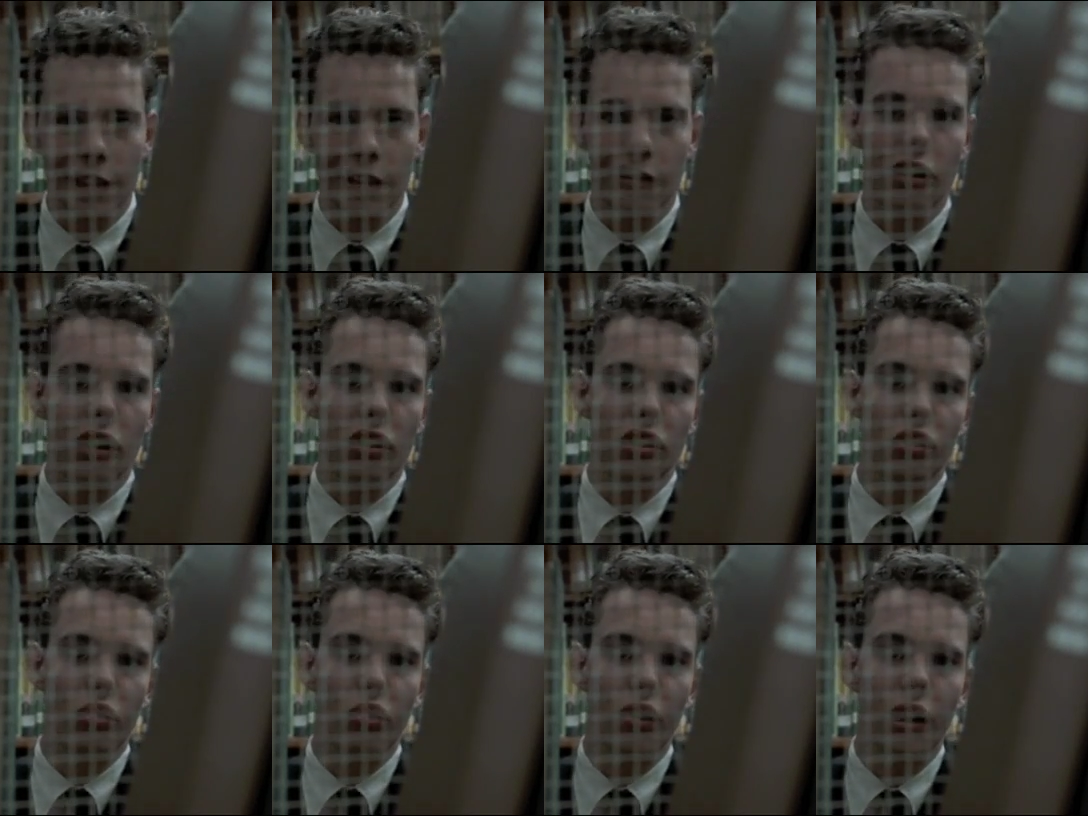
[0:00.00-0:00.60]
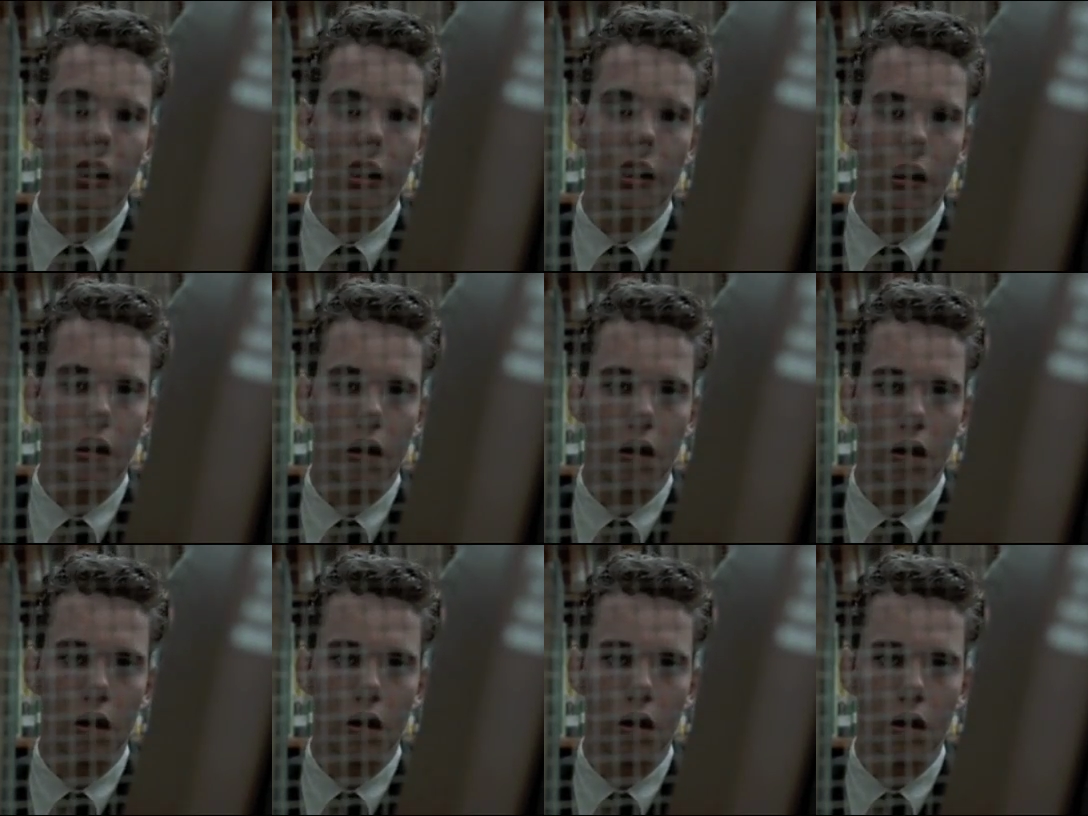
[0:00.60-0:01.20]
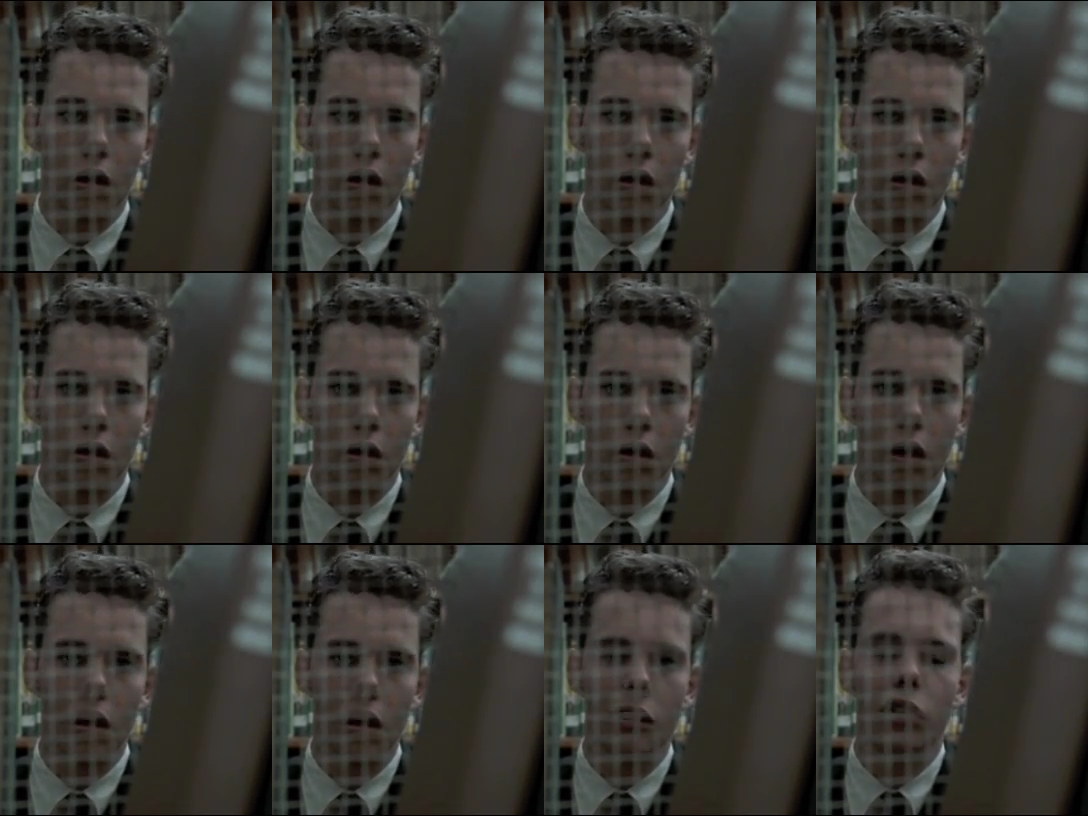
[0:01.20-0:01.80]
I think Don's right.
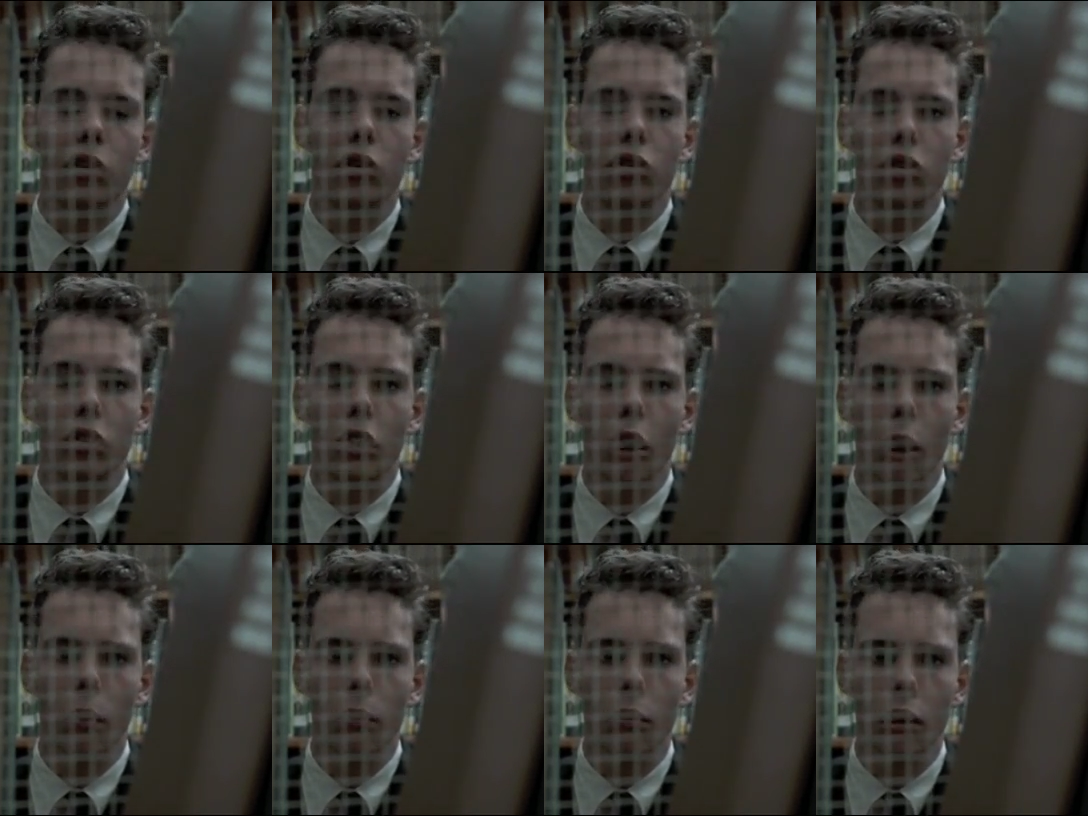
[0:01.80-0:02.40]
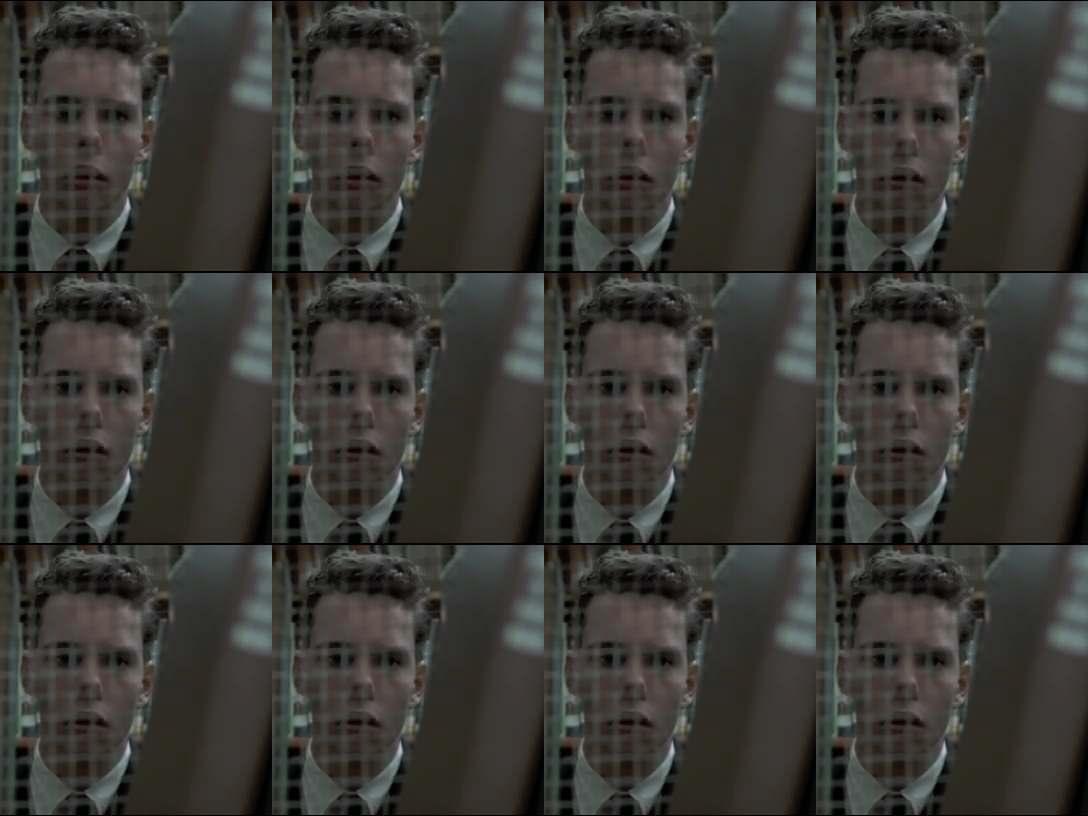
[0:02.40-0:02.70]
I think you should help